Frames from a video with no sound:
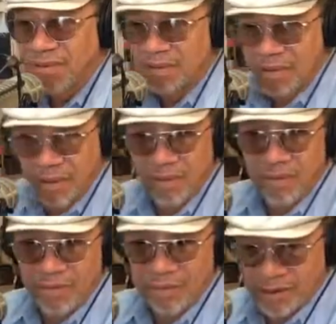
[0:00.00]
You
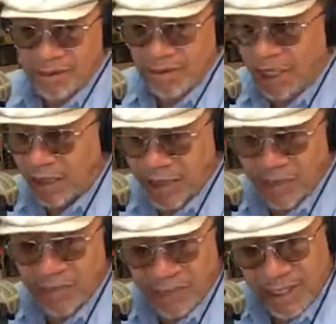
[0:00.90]
know, it was, I mean,
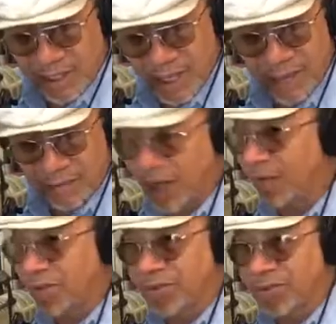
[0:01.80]
it was like,
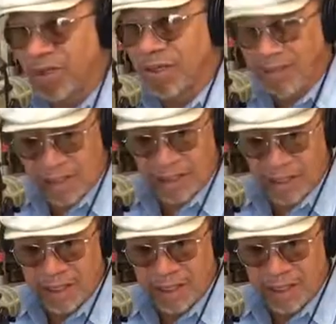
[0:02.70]
how could you know that?